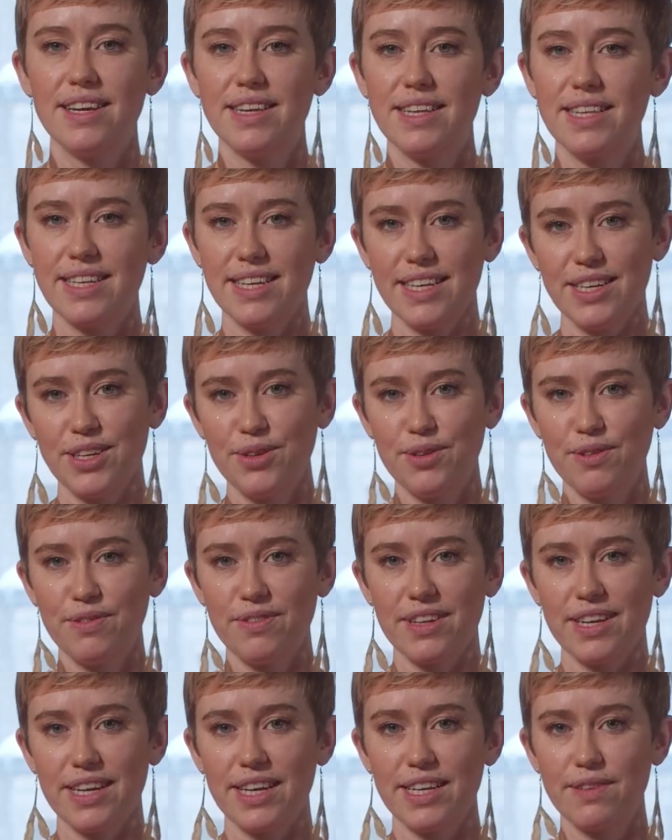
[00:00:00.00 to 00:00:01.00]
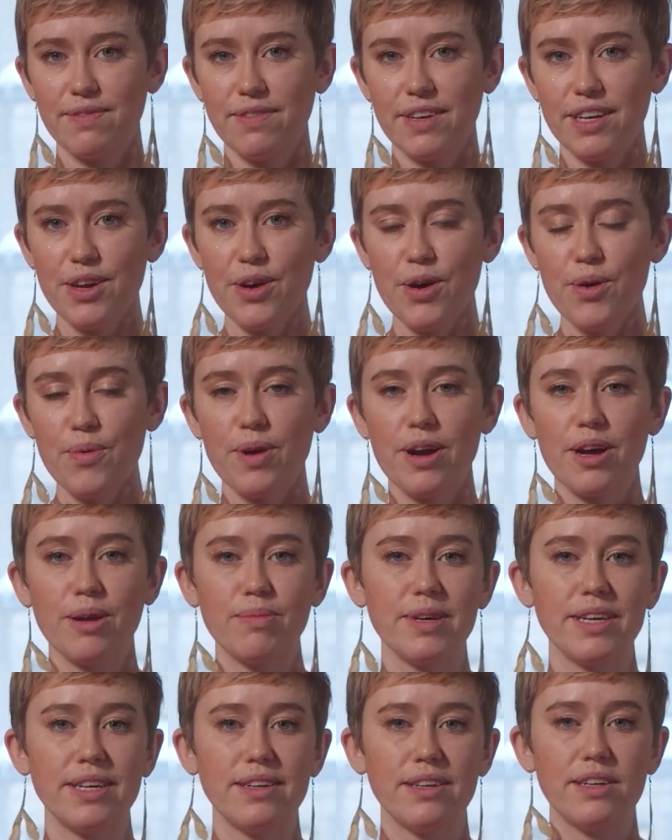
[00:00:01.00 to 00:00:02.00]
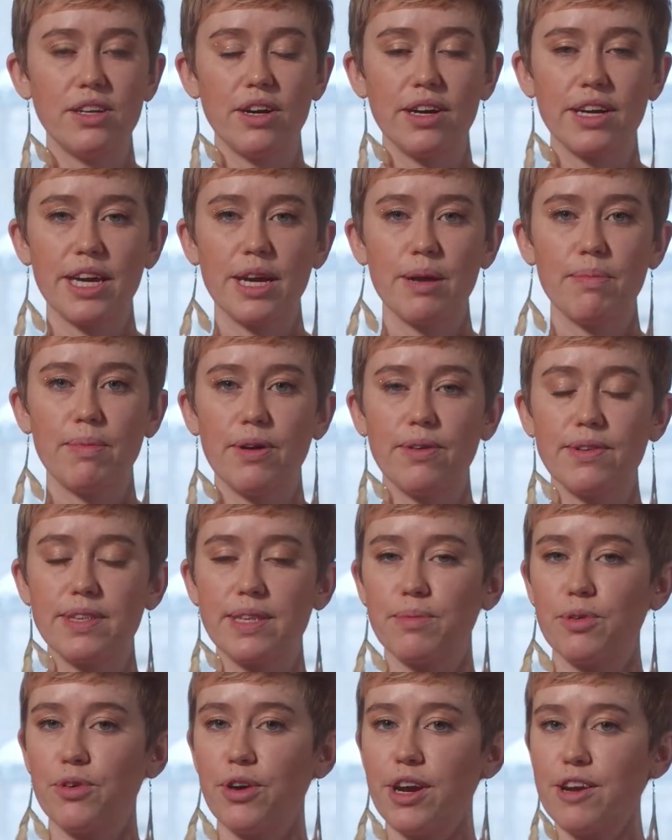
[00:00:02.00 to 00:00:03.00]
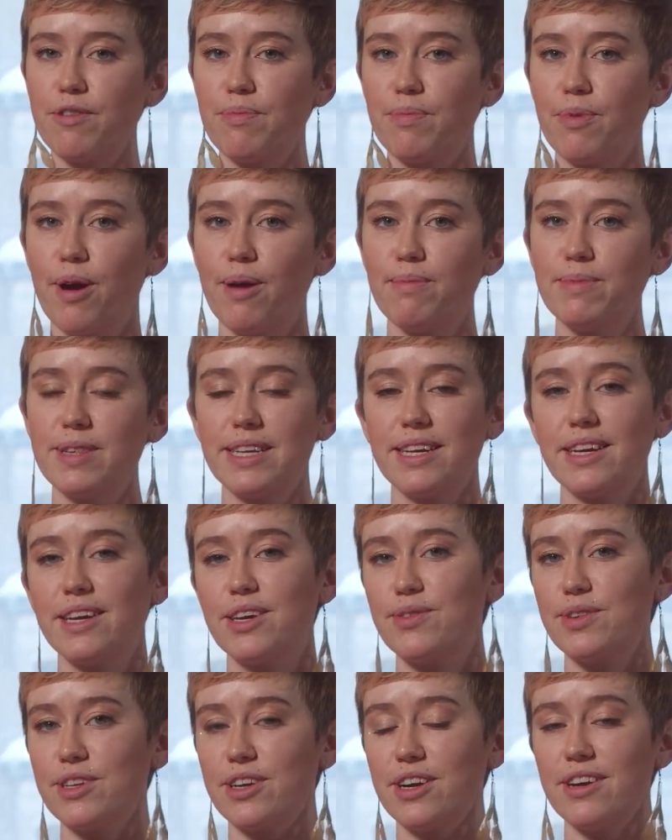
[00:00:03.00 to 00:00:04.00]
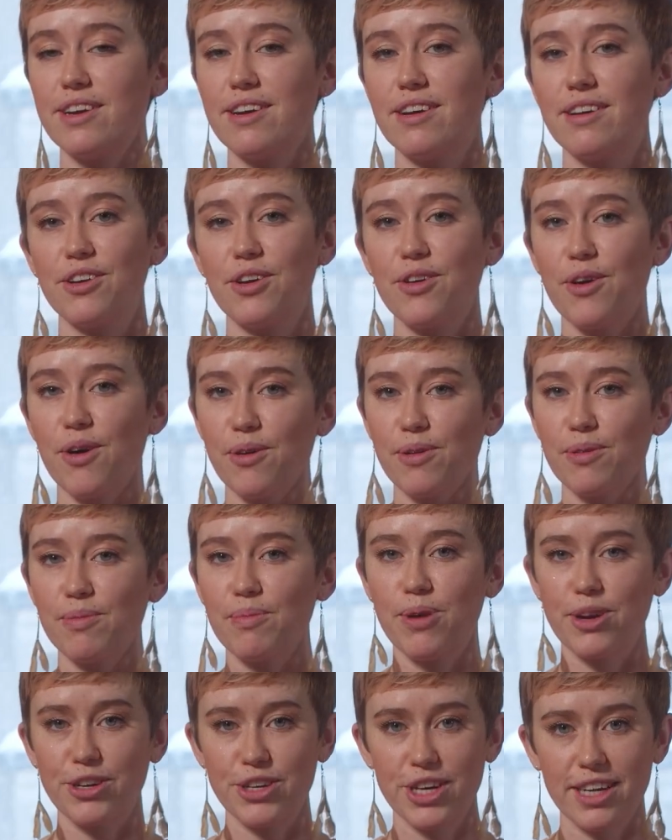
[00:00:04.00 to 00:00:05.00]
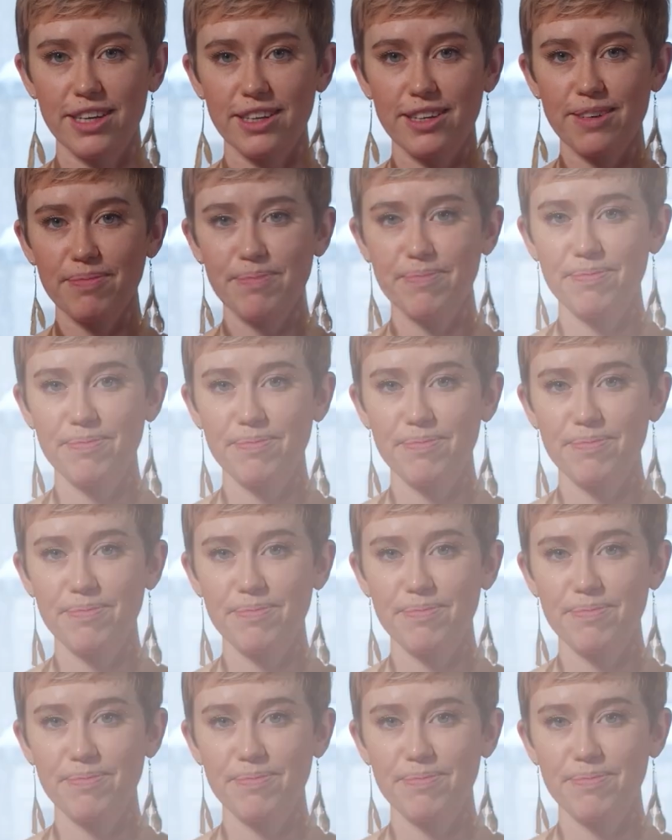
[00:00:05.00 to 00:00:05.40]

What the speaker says: Stay tuned for the next video, where I'll be talking about some creative prompts to get you started on your own project.